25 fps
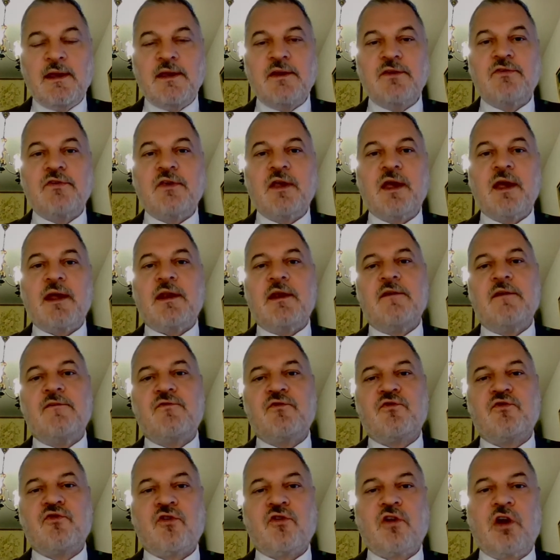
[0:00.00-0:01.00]
is that
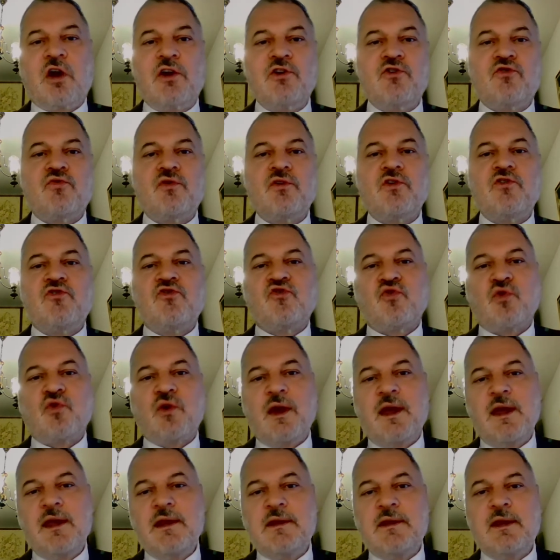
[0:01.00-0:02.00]
if countries
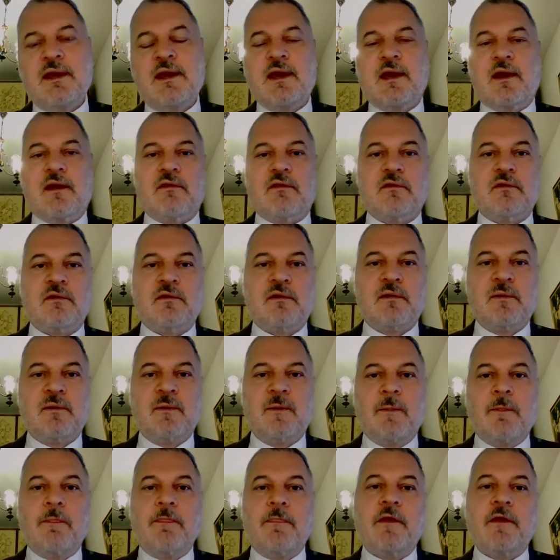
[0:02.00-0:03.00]
trade together,
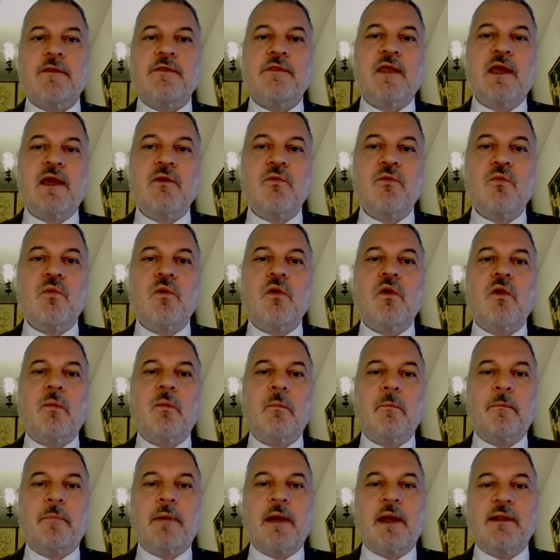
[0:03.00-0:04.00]
that they
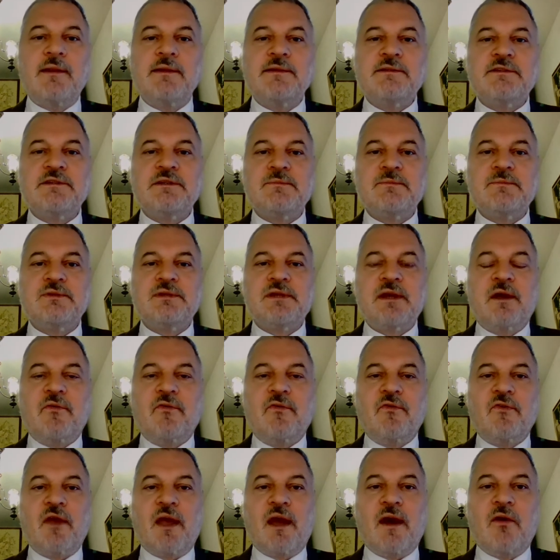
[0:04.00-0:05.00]
will balance
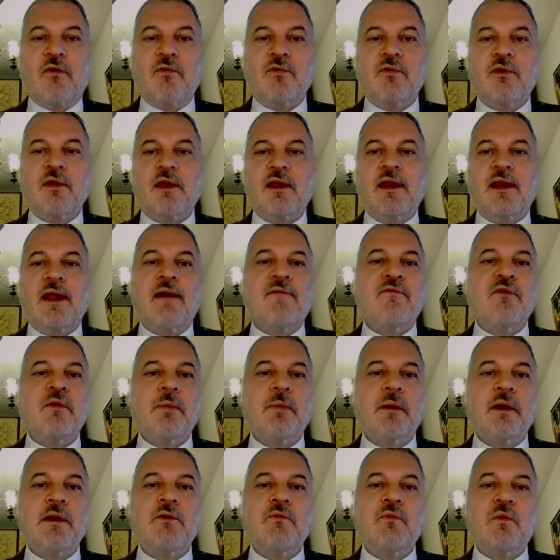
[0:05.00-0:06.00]
themselves out and
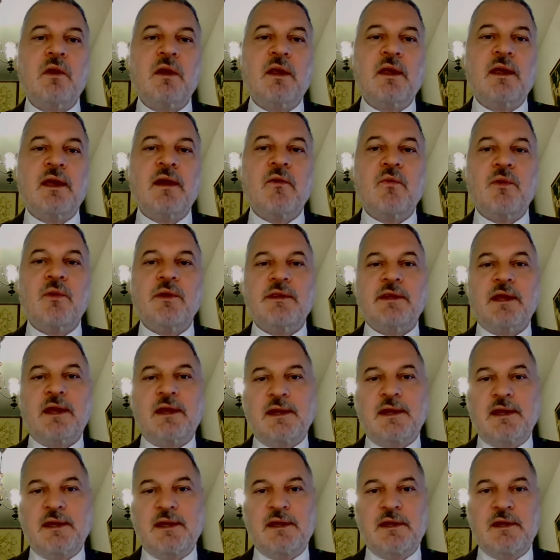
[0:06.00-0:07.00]
everybody will get what
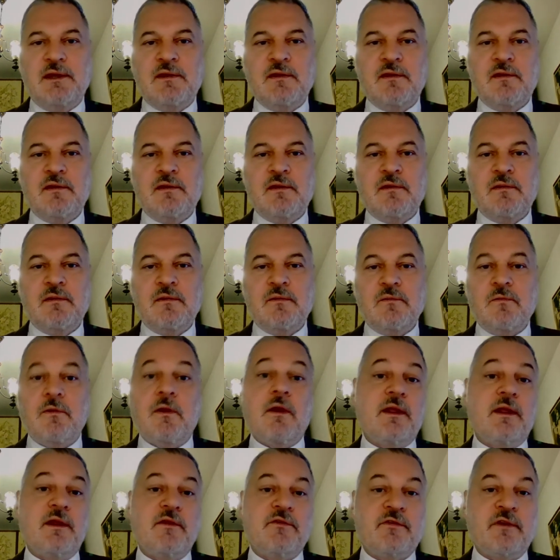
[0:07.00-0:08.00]
they need.
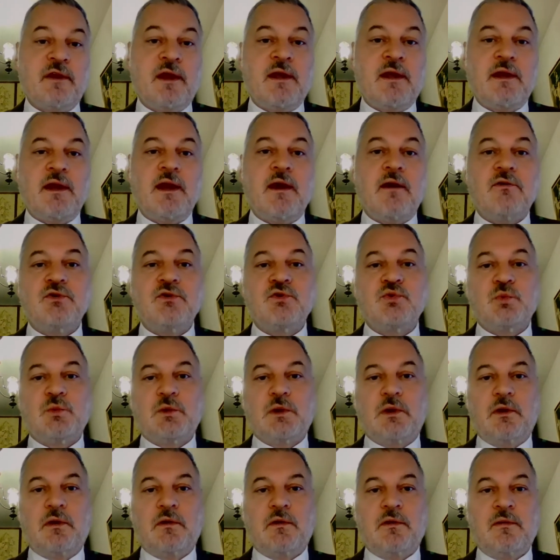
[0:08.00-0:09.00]
Well, that's not how it's
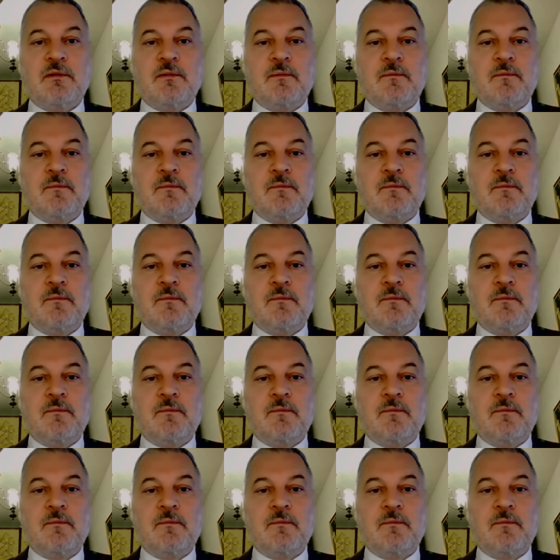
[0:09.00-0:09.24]
worked.